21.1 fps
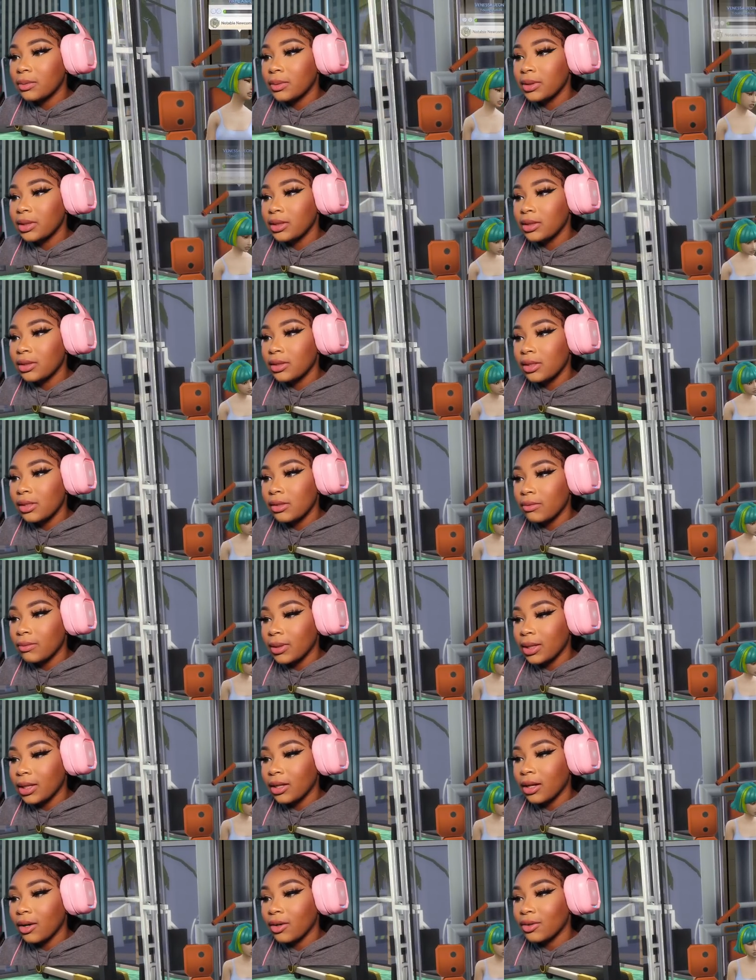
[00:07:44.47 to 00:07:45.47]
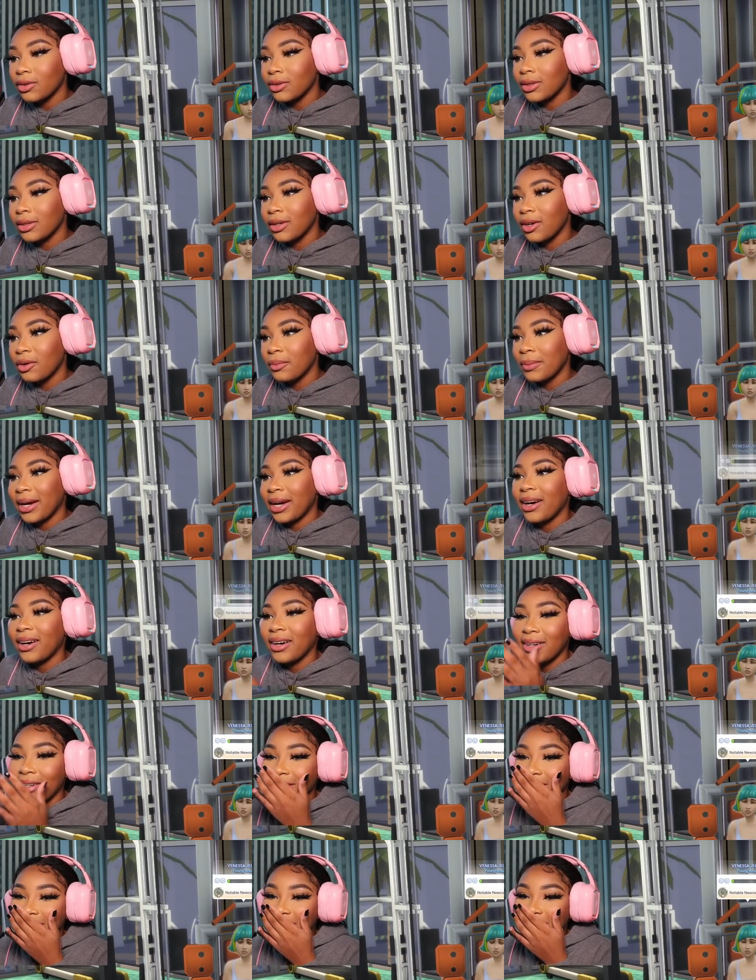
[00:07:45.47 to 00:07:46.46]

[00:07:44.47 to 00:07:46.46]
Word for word: Please leave me alone. Oh my god.